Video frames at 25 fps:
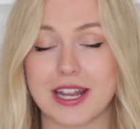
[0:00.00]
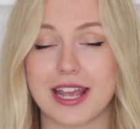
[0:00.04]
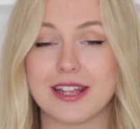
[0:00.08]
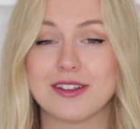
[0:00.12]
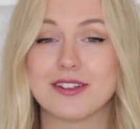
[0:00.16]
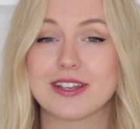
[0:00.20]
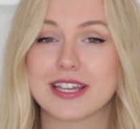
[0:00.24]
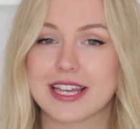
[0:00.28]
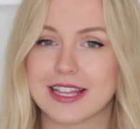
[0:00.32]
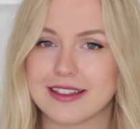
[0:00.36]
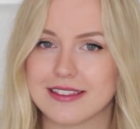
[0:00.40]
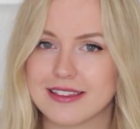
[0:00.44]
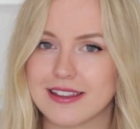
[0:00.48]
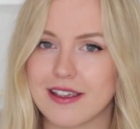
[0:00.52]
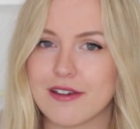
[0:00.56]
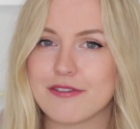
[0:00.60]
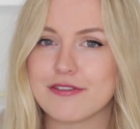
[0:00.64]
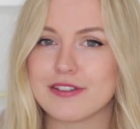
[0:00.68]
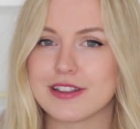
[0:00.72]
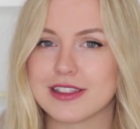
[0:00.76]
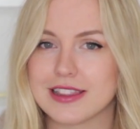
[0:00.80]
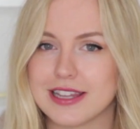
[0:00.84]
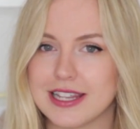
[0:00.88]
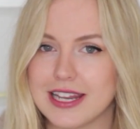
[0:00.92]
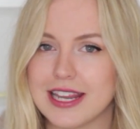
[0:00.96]
And you can
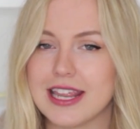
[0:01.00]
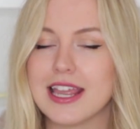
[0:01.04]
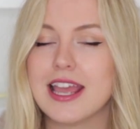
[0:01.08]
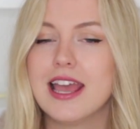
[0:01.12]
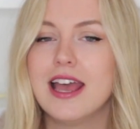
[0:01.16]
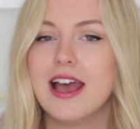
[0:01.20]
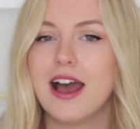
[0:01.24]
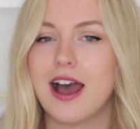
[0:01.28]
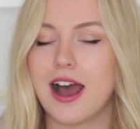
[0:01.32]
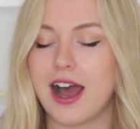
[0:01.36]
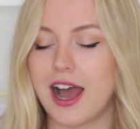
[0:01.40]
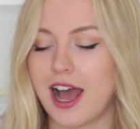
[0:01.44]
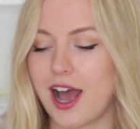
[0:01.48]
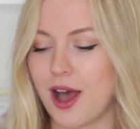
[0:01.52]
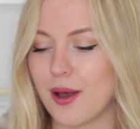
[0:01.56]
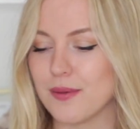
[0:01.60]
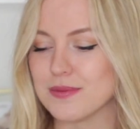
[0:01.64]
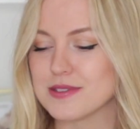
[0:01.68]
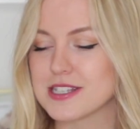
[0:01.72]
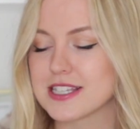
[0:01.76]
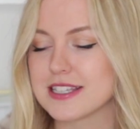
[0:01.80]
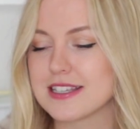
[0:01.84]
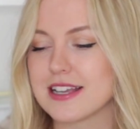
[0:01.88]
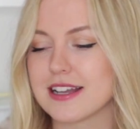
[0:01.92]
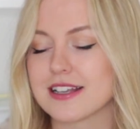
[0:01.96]
definitely
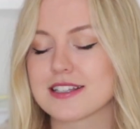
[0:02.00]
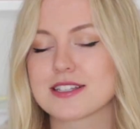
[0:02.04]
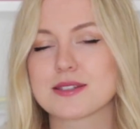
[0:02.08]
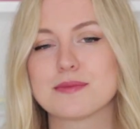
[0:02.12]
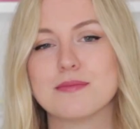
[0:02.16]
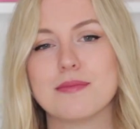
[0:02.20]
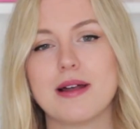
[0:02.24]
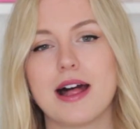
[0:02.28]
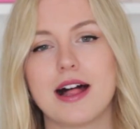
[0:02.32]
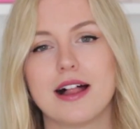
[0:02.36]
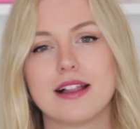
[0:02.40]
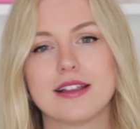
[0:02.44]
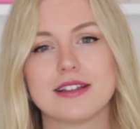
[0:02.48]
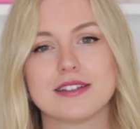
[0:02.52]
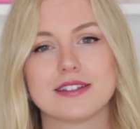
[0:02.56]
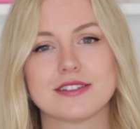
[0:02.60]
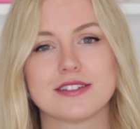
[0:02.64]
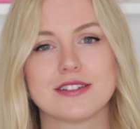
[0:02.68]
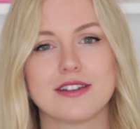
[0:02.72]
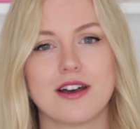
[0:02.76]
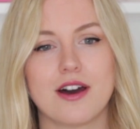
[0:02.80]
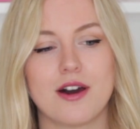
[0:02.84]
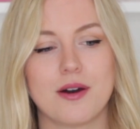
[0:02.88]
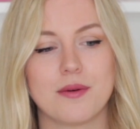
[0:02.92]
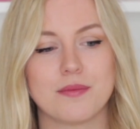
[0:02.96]
still smell
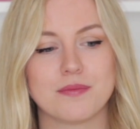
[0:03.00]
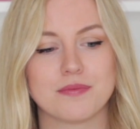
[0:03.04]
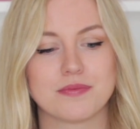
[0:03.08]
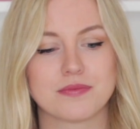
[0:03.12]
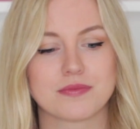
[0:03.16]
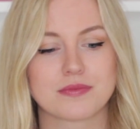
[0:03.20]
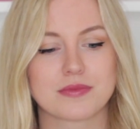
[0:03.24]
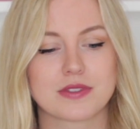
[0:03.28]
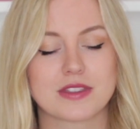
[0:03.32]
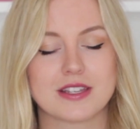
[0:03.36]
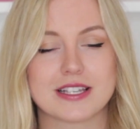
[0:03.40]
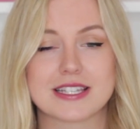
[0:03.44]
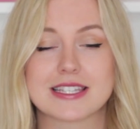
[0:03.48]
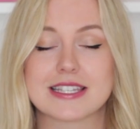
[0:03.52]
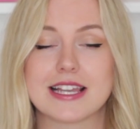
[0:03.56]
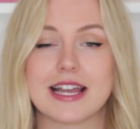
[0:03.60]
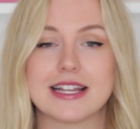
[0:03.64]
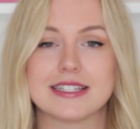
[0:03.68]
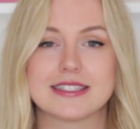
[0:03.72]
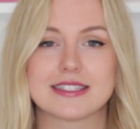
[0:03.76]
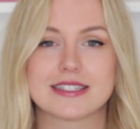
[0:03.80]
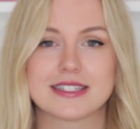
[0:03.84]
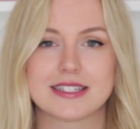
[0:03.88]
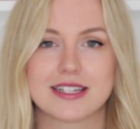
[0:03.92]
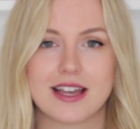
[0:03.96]
the
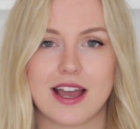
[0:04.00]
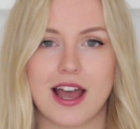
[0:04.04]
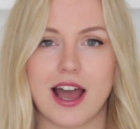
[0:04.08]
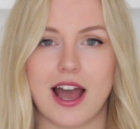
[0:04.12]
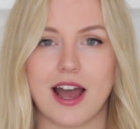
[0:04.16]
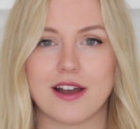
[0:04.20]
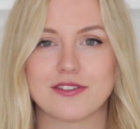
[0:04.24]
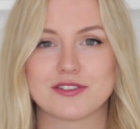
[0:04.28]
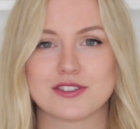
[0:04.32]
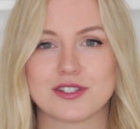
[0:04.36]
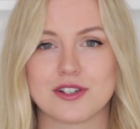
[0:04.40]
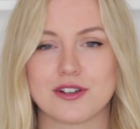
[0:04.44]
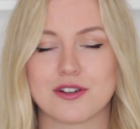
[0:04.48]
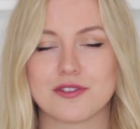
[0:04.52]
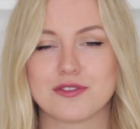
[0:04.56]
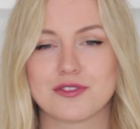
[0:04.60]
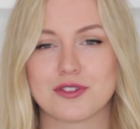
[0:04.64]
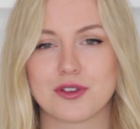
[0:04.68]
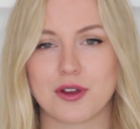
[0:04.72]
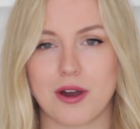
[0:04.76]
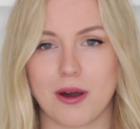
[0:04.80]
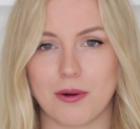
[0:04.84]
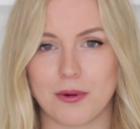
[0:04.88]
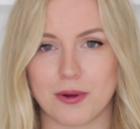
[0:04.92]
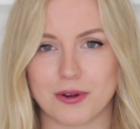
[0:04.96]
scent after a
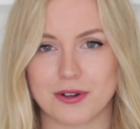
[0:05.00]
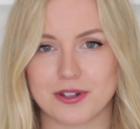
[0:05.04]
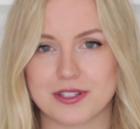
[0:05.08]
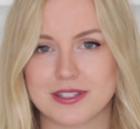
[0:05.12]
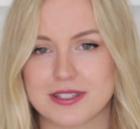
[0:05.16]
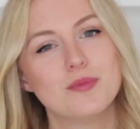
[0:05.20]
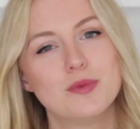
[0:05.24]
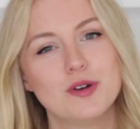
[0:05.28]
few hours.